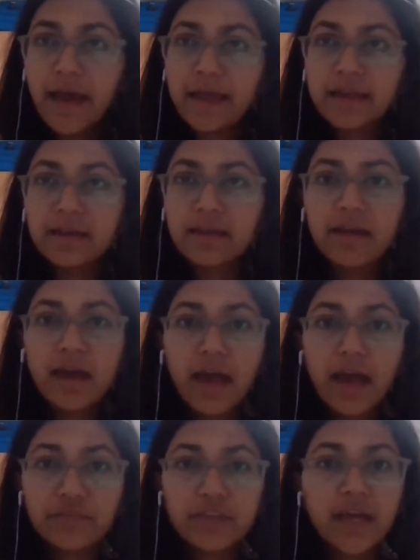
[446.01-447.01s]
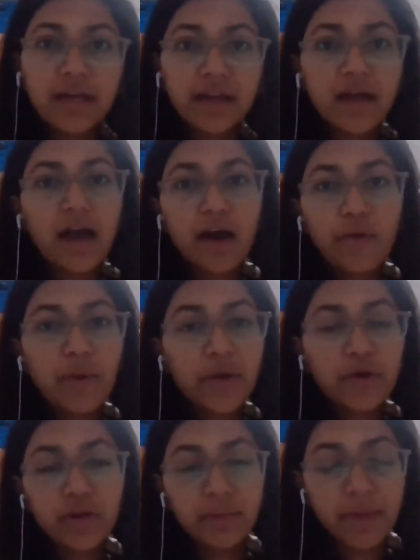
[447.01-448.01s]
And after that, how
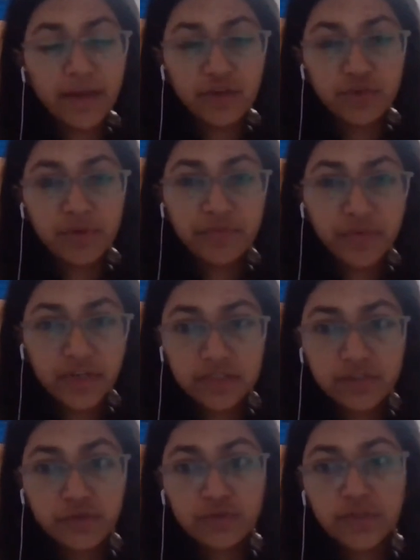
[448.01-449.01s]
am I going to manage my funds?